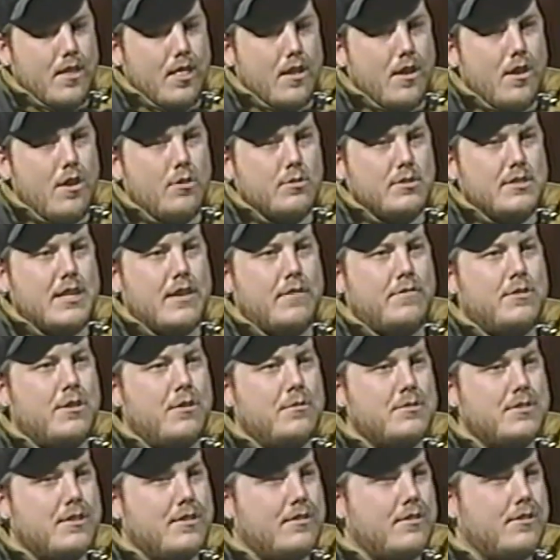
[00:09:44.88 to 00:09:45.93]
Oh,
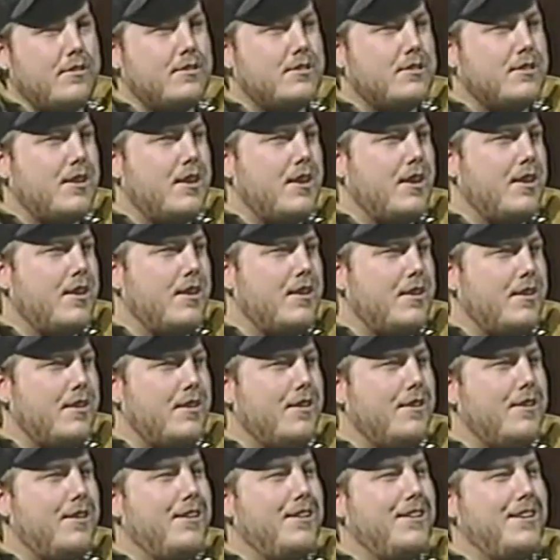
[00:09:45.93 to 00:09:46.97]
Deftones and Thursday.
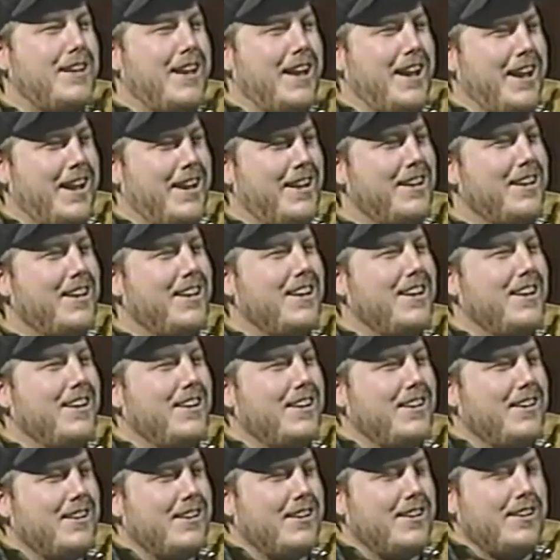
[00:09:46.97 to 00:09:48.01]
Deftones and Thursday. Yeah. So you had
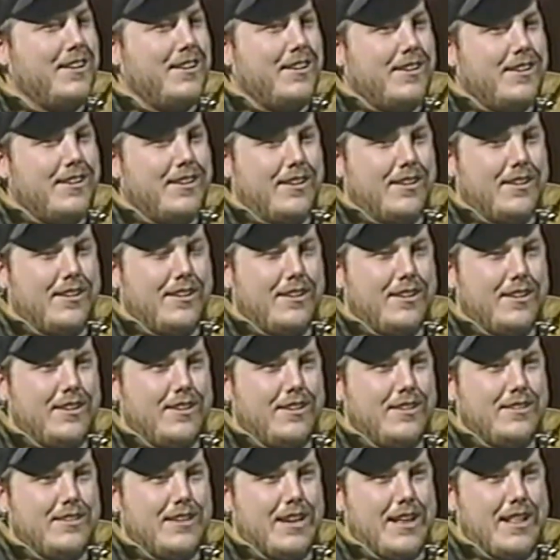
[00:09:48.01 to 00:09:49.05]
Thanksgiving dinner with Deftones
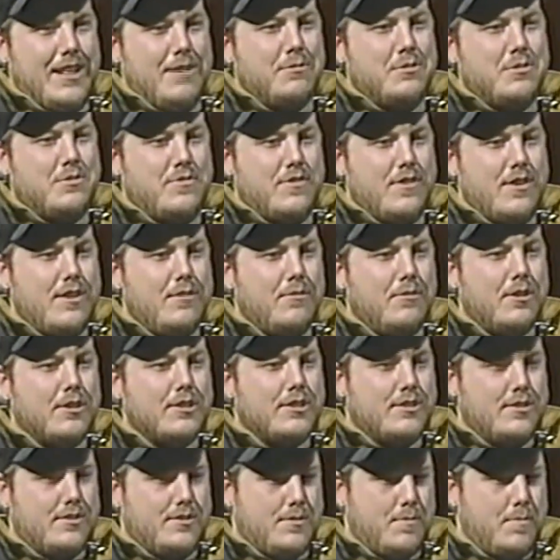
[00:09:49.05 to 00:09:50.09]
and Thursday. Yeah, that was fun. Well,
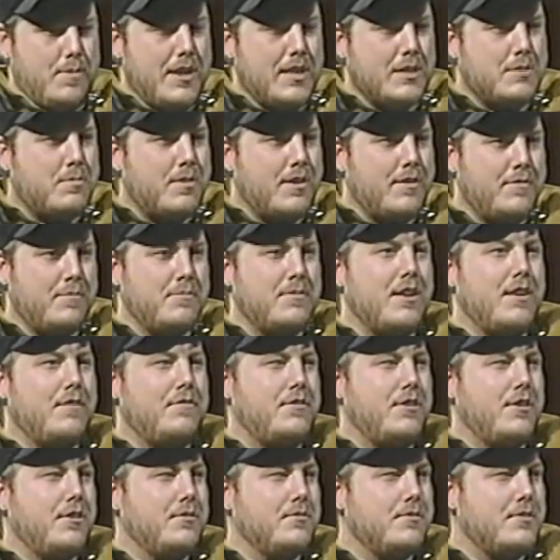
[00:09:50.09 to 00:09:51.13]
the bass player from
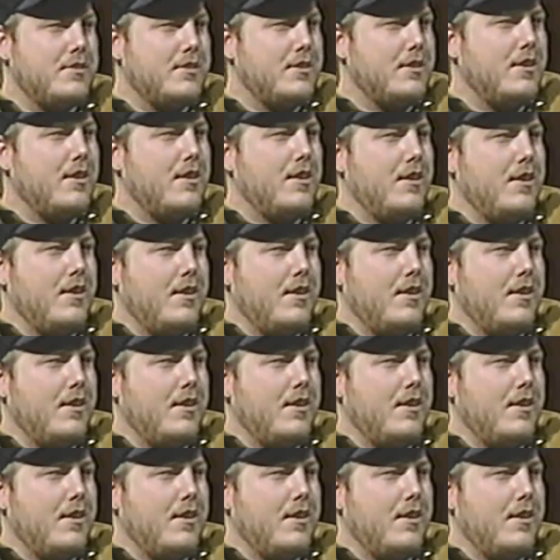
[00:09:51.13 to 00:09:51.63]
Deftones. Oh,